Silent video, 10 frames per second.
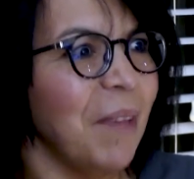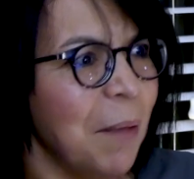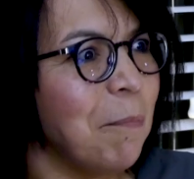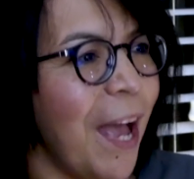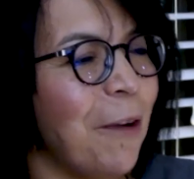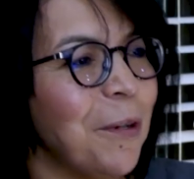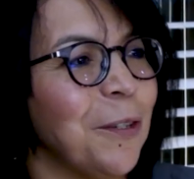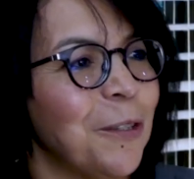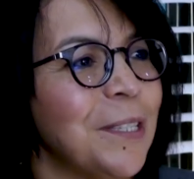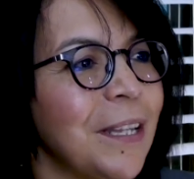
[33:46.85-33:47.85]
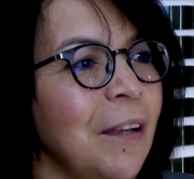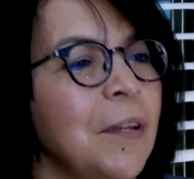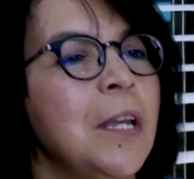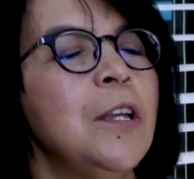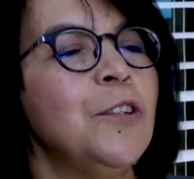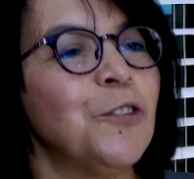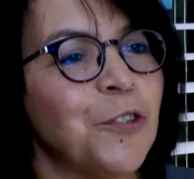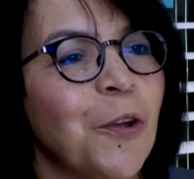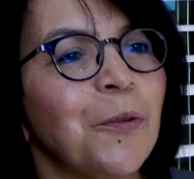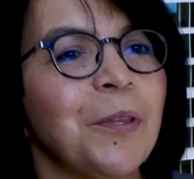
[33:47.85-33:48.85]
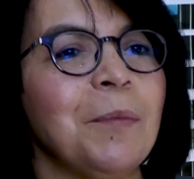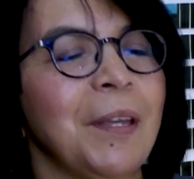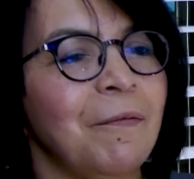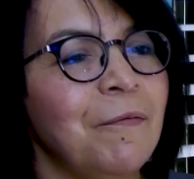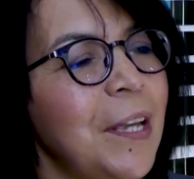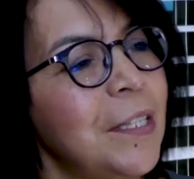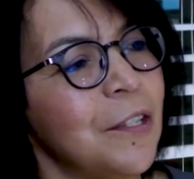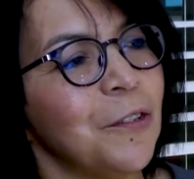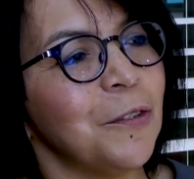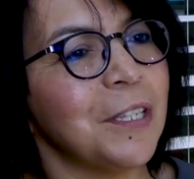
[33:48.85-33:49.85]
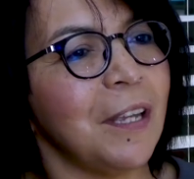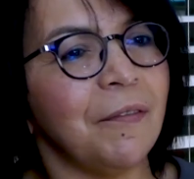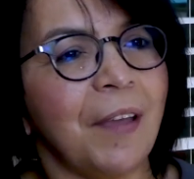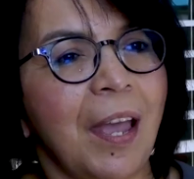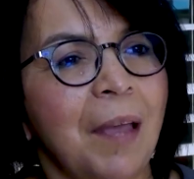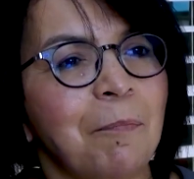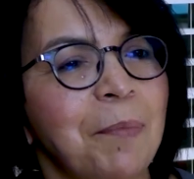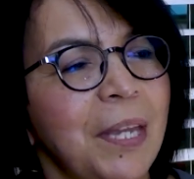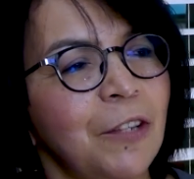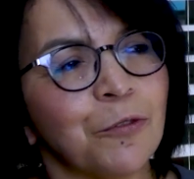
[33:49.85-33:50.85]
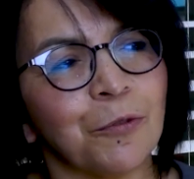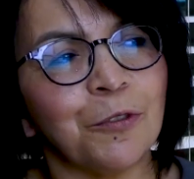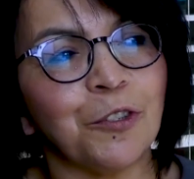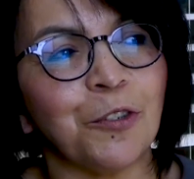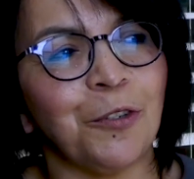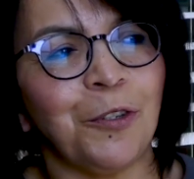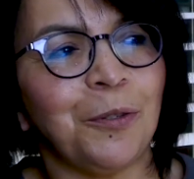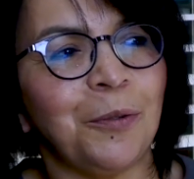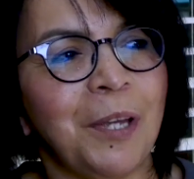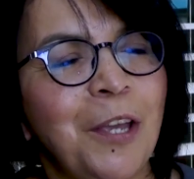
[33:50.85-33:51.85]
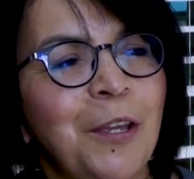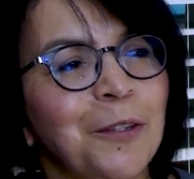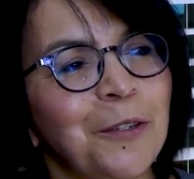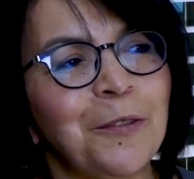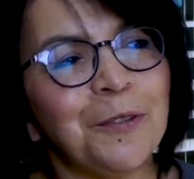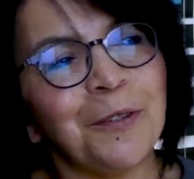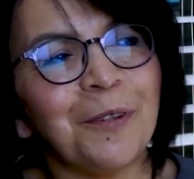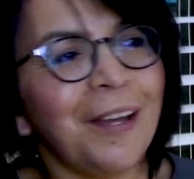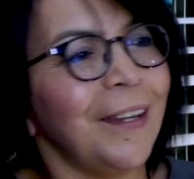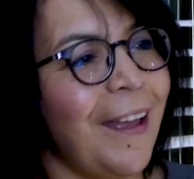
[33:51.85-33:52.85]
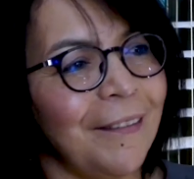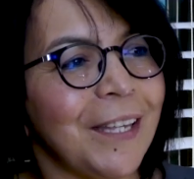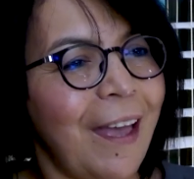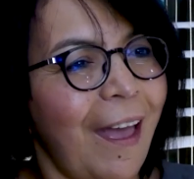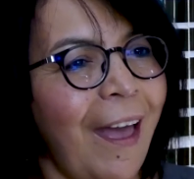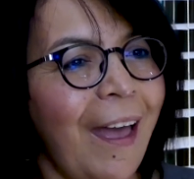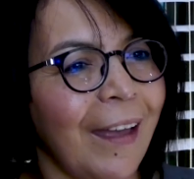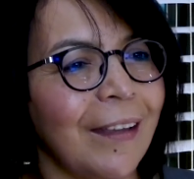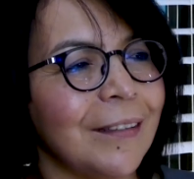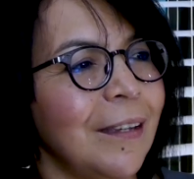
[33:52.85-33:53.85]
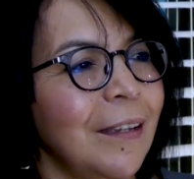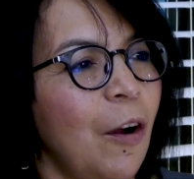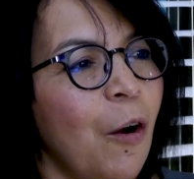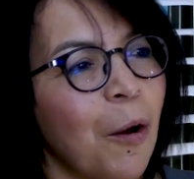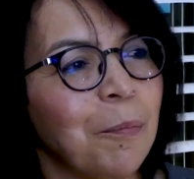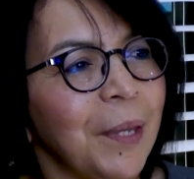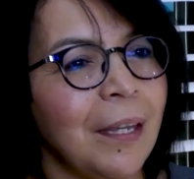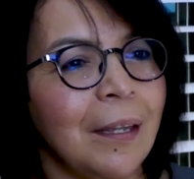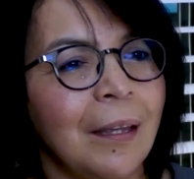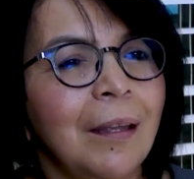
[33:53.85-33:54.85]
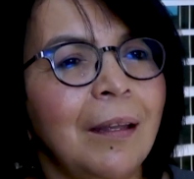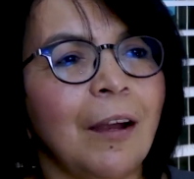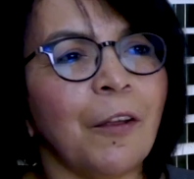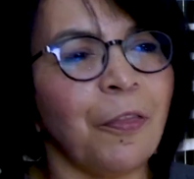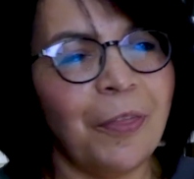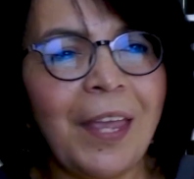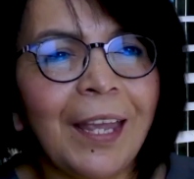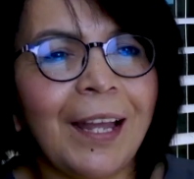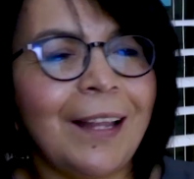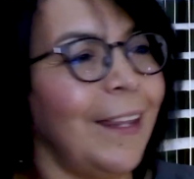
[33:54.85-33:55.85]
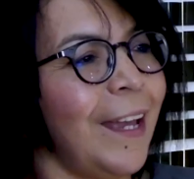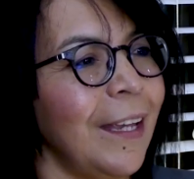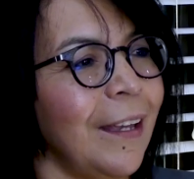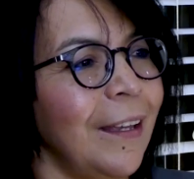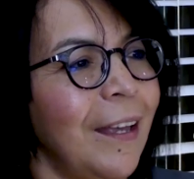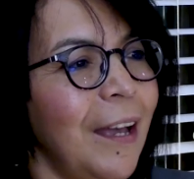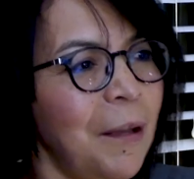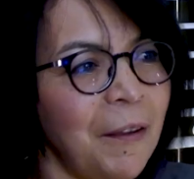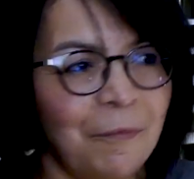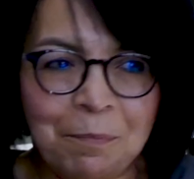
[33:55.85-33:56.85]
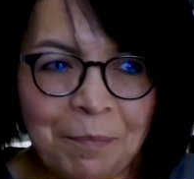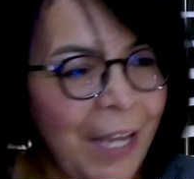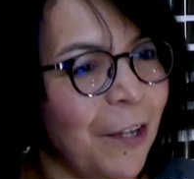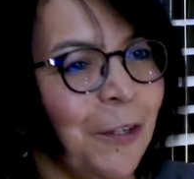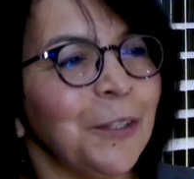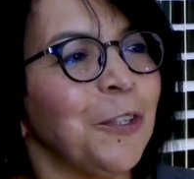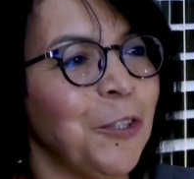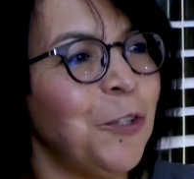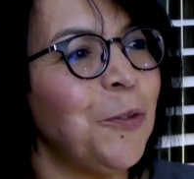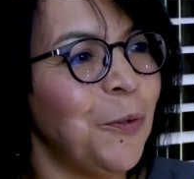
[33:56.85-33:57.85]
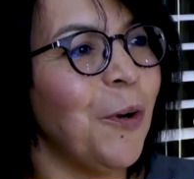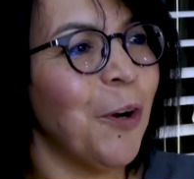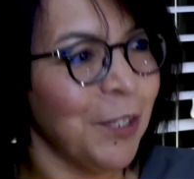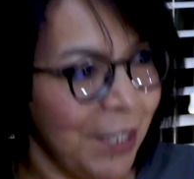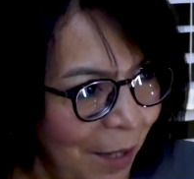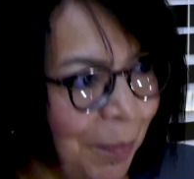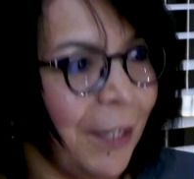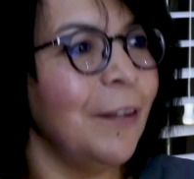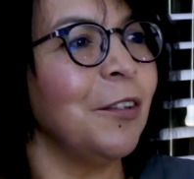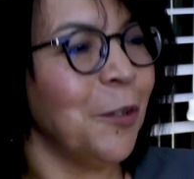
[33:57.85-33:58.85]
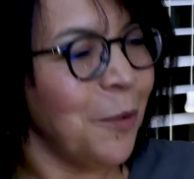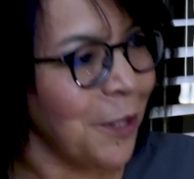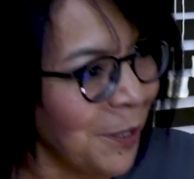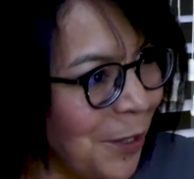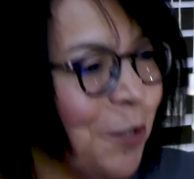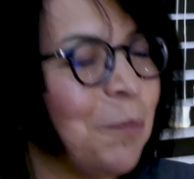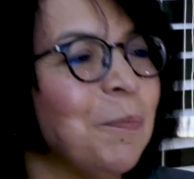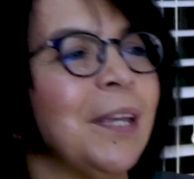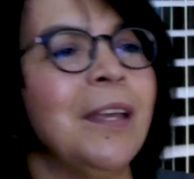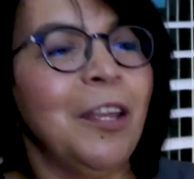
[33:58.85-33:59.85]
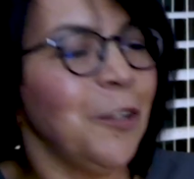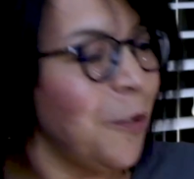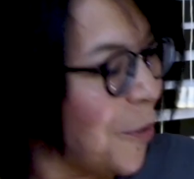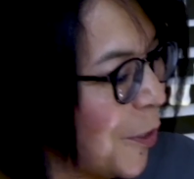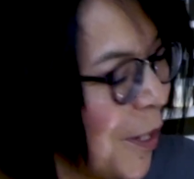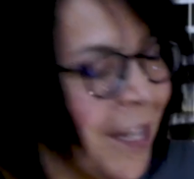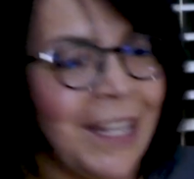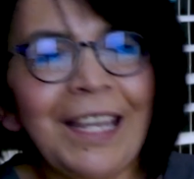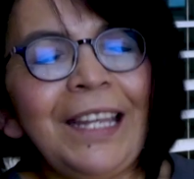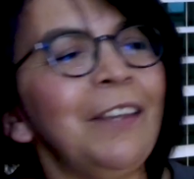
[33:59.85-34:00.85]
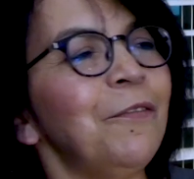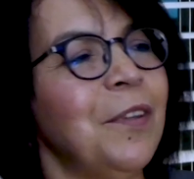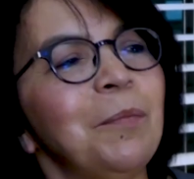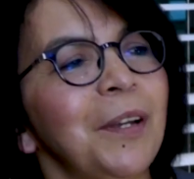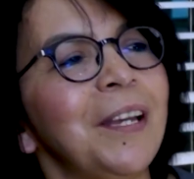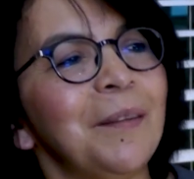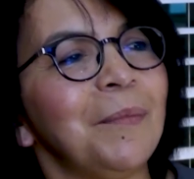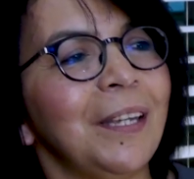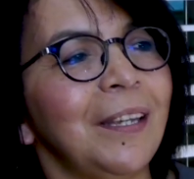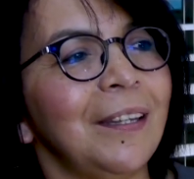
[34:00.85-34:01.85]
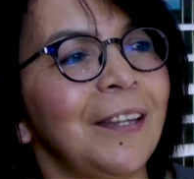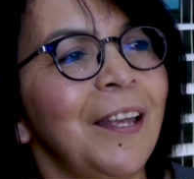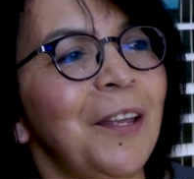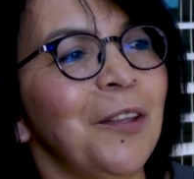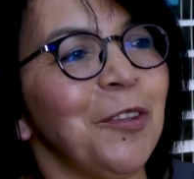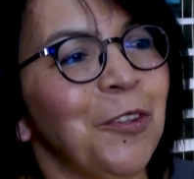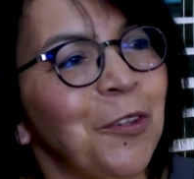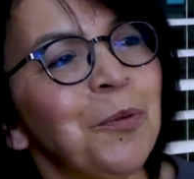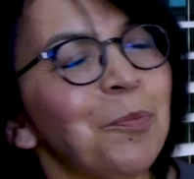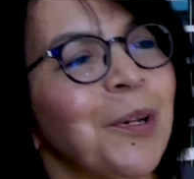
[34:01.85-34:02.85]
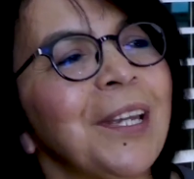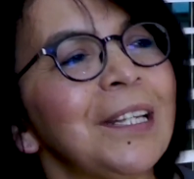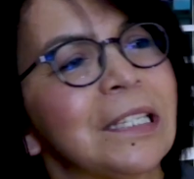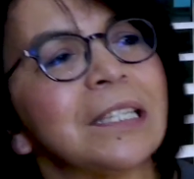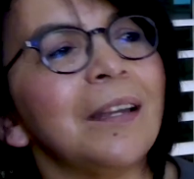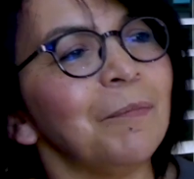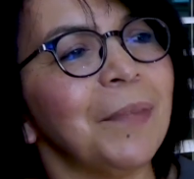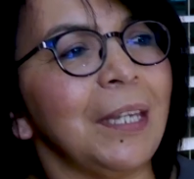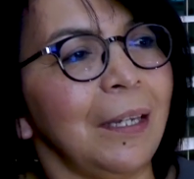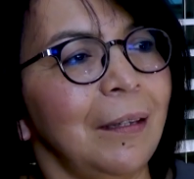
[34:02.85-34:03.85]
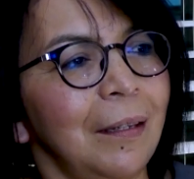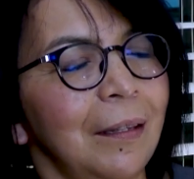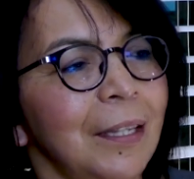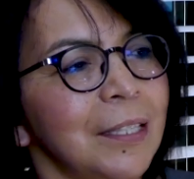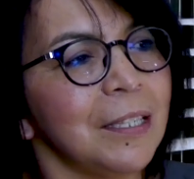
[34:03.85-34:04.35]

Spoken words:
Empower yourself. Show them, invest in yourself, and be true to you. You do not have to act or be or think like a male. You are Debbie, you are Lupe, you are any female coming in. You bring something that's